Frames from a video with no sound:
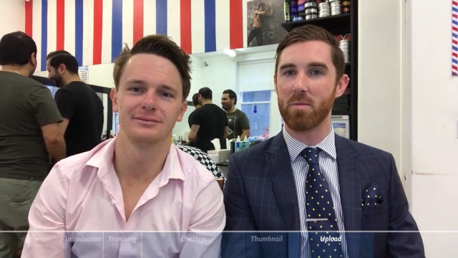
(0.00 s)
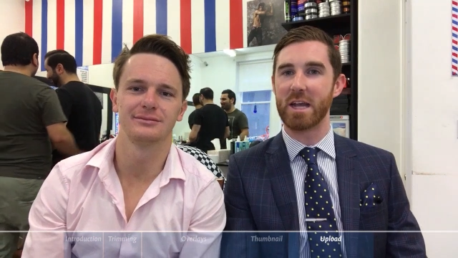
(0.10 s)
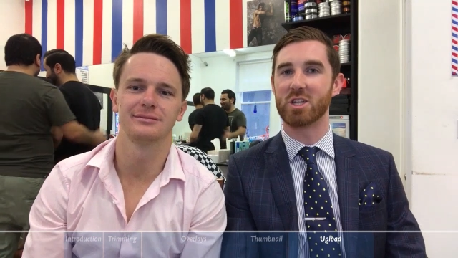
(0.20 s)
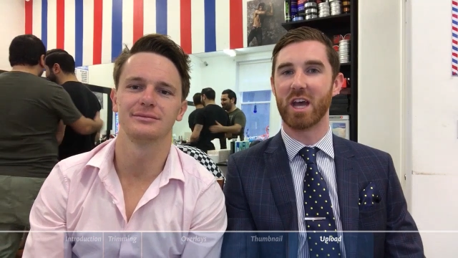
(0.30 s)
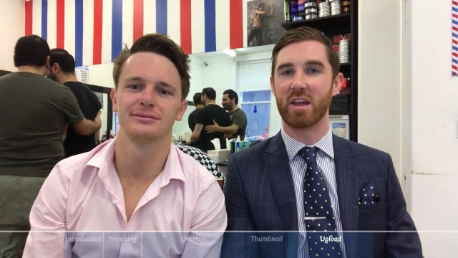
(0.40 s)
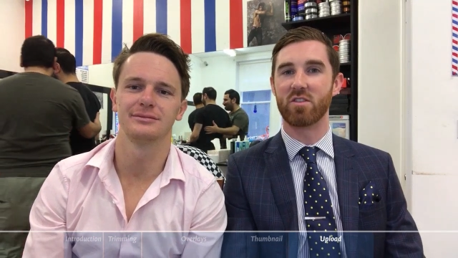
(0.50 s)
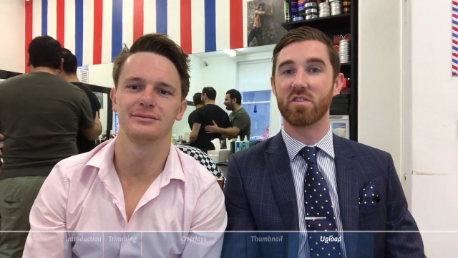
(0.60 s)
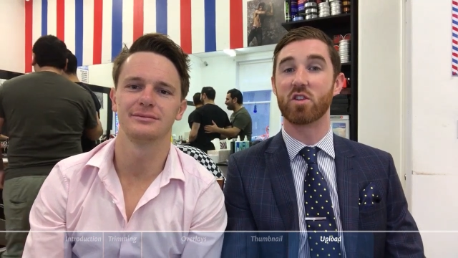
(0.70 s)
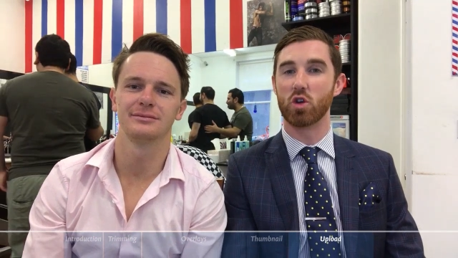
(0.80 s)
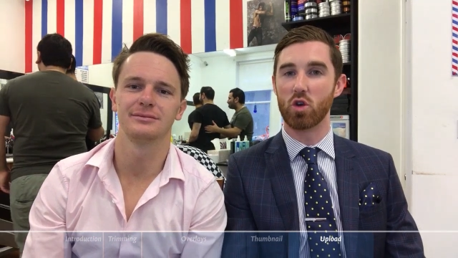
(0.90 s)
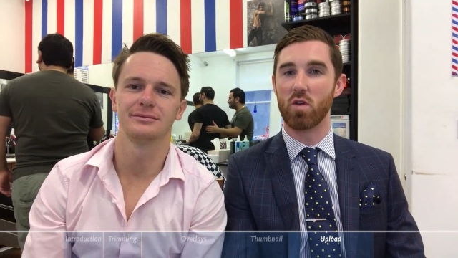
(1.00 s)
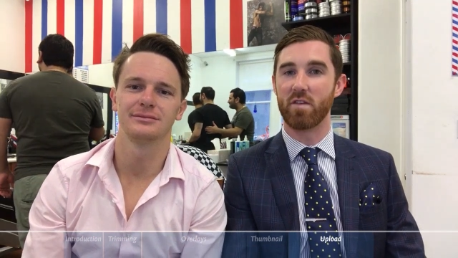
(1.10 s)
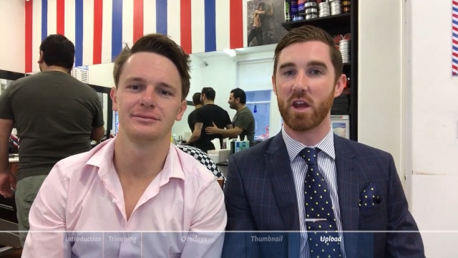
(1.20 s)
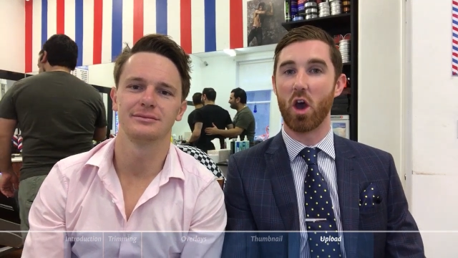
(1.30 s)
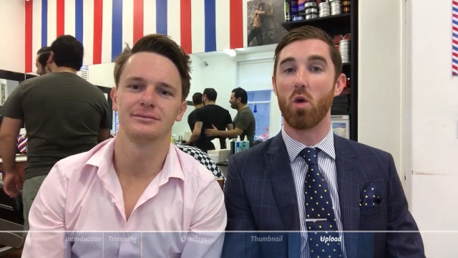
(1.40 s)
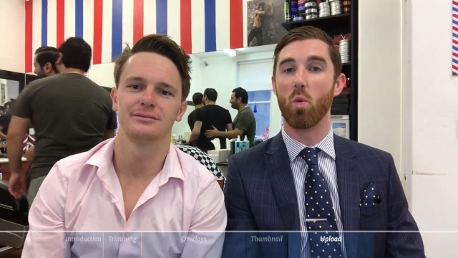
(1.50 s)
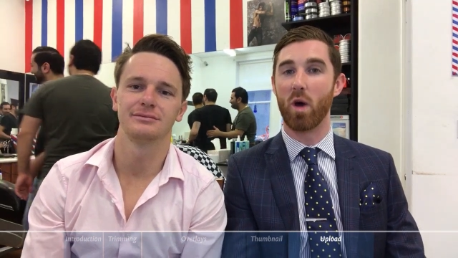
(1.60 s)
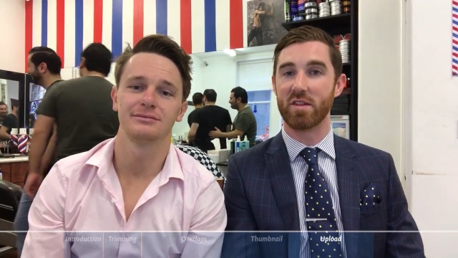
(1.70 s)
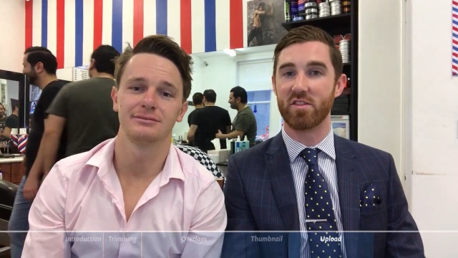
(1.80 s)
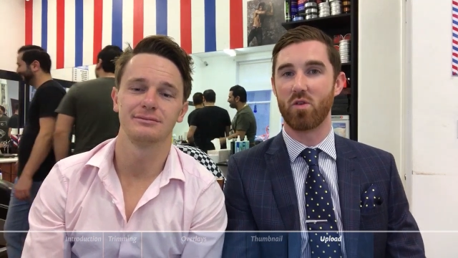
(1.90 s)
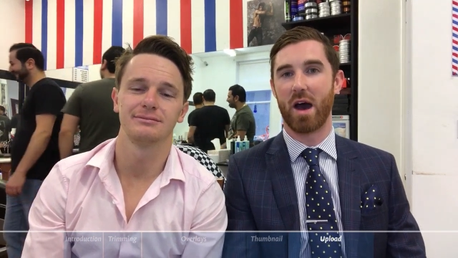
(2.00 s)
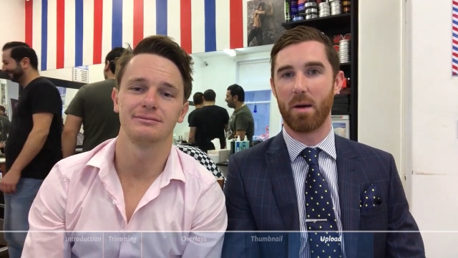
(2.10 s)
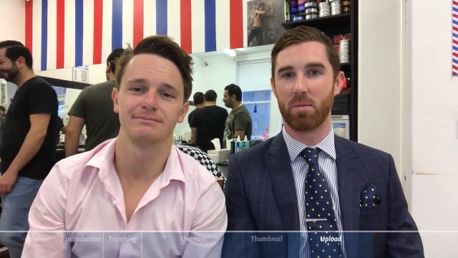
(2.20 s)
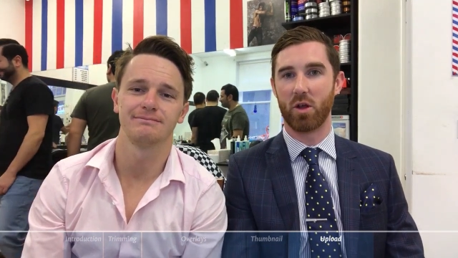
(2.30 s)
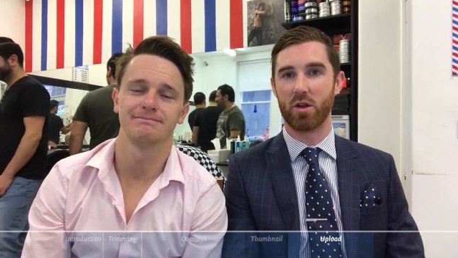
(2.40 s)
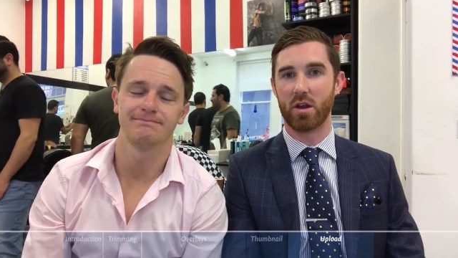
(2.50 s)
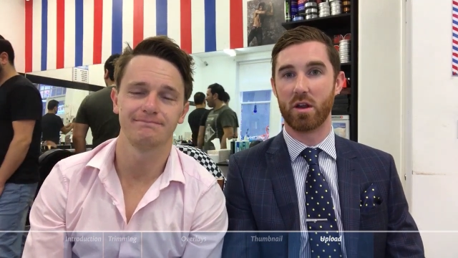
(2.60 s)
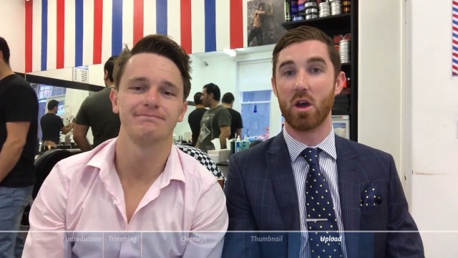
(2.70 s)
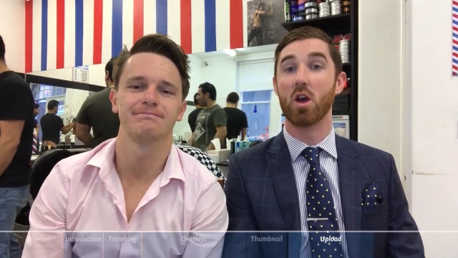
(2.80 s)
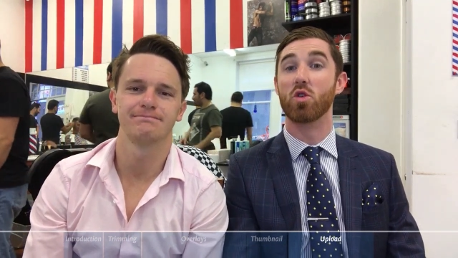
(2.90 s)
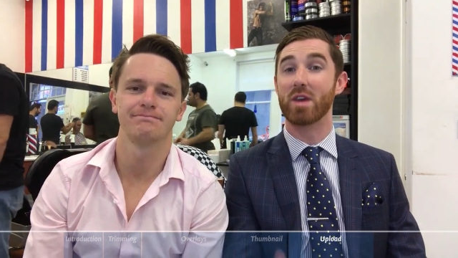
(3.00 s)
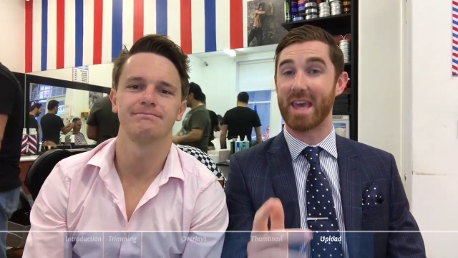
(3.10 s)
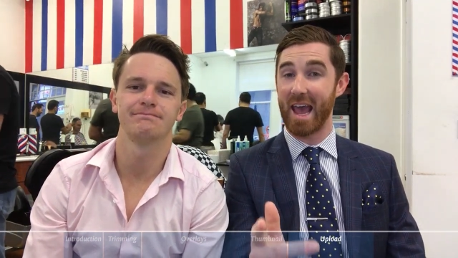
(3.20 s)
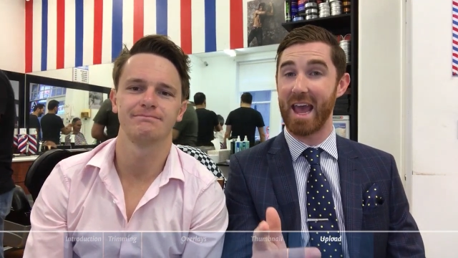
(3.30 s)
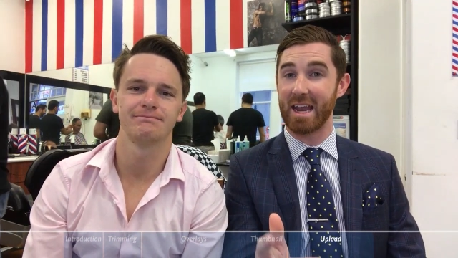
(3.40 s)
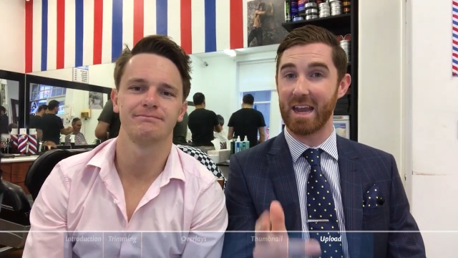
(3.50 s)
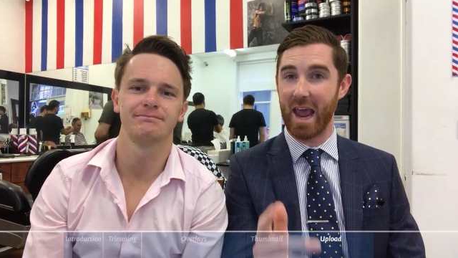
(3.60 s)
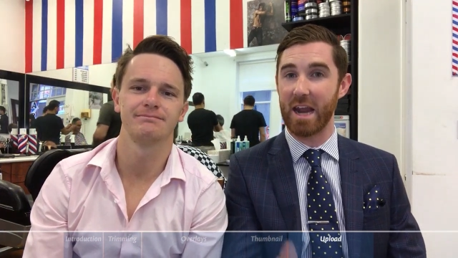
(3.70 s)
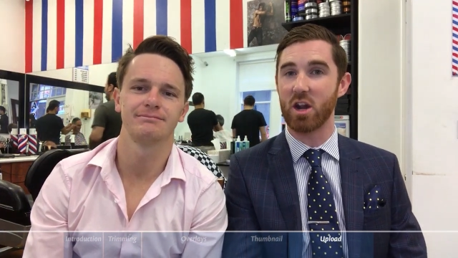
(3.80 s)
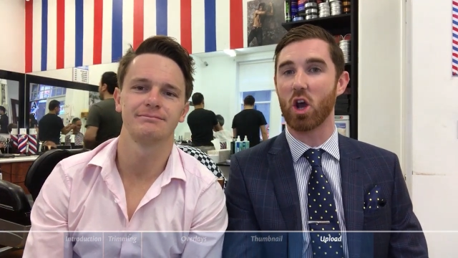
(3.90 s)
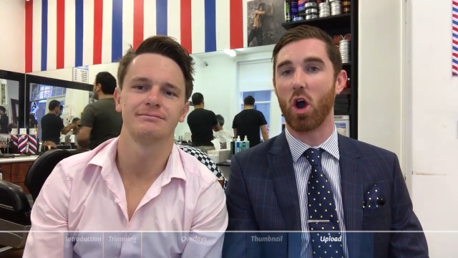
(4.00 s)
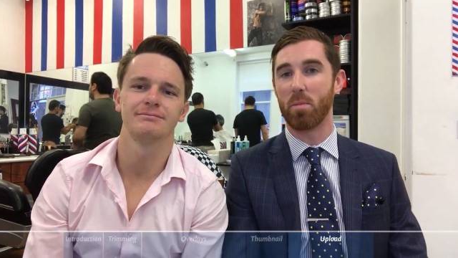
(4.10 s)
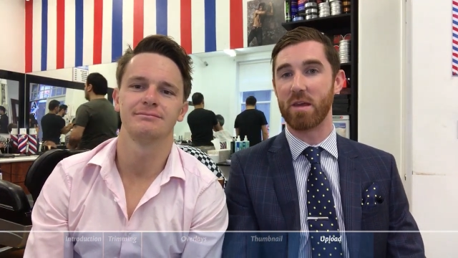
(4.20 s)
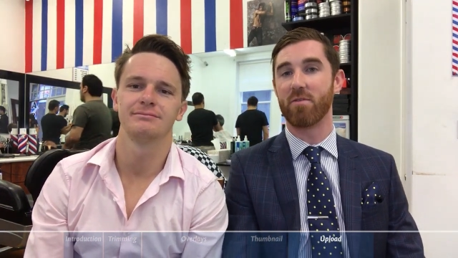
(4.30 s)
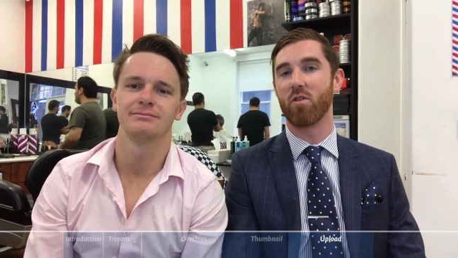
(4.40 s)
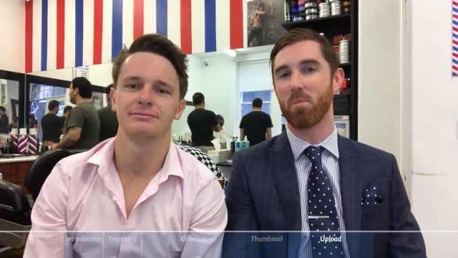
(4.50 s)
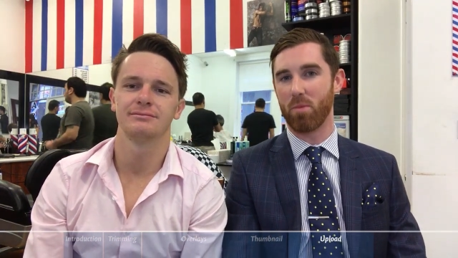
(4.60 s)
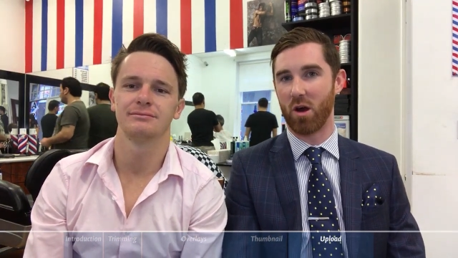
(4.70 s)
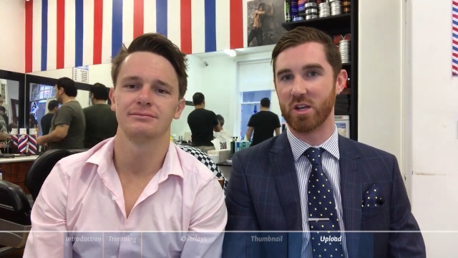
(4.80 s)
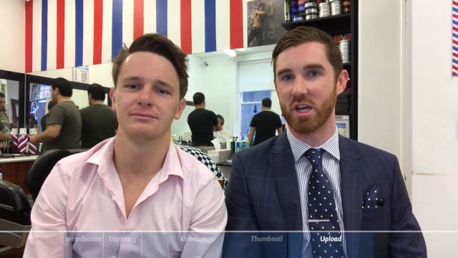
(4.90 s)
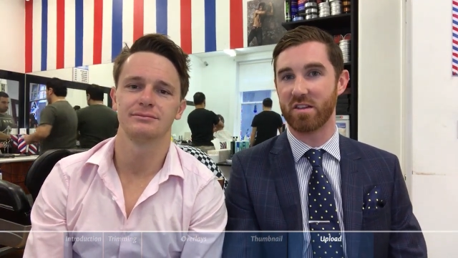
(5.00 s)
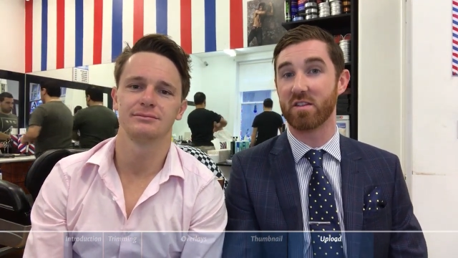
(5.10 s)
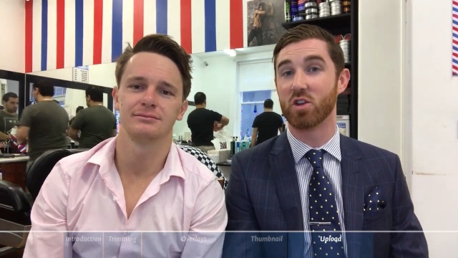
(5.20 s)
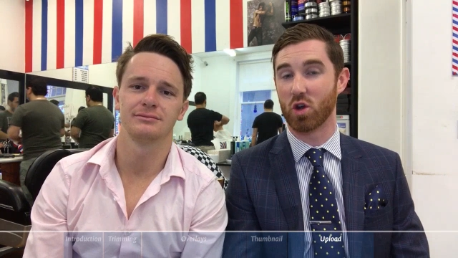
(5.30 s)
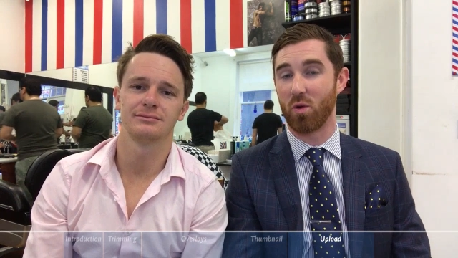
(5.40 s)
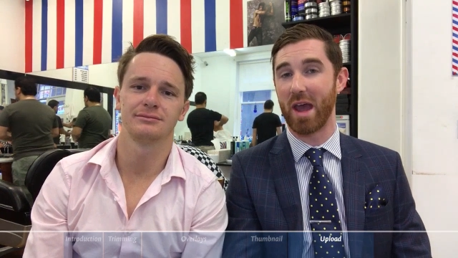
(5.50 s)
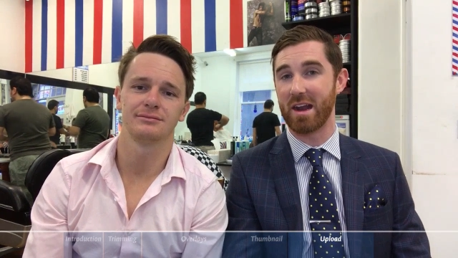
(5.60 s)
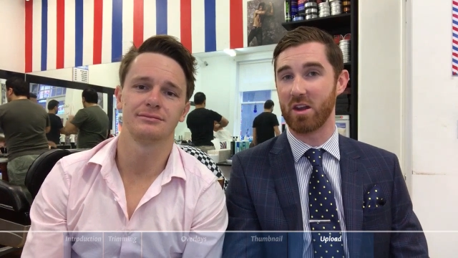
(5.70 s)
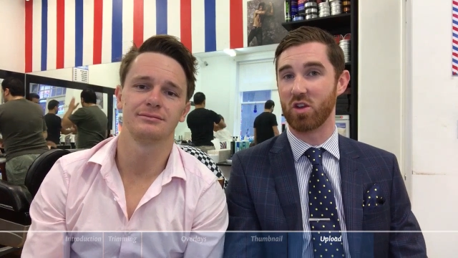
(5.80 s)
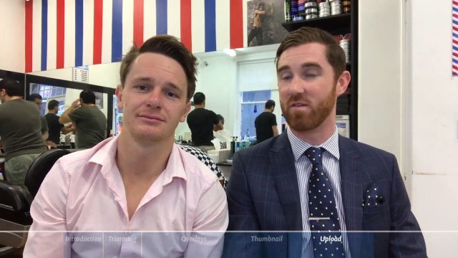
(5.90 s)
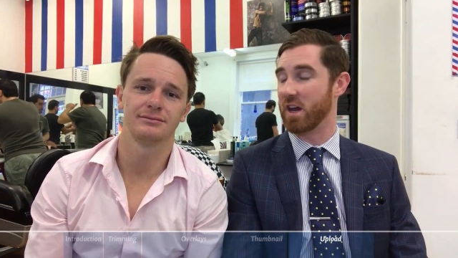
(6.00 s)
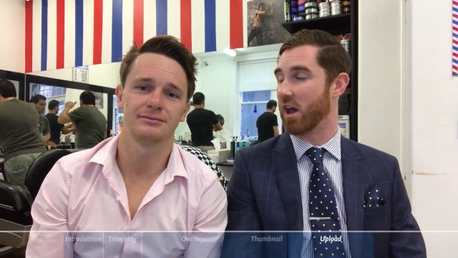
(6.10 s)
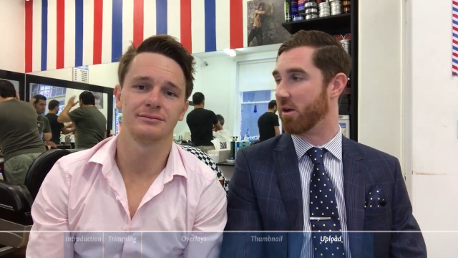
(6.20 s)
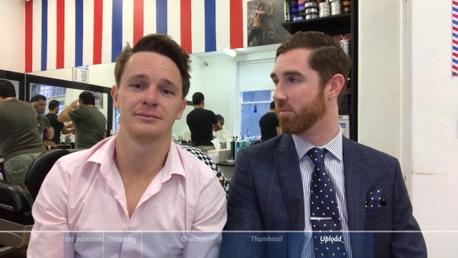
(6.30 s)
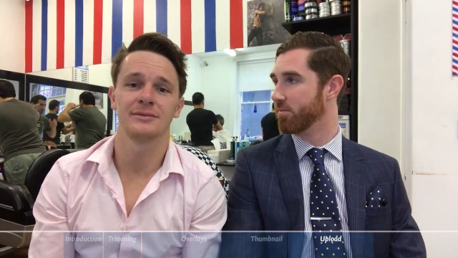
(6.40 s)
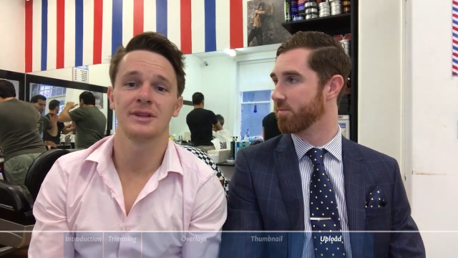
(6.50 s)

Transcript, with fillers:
Speaker 1: to make changes to your video once you upload it. You can edit a copy from projects to create a new video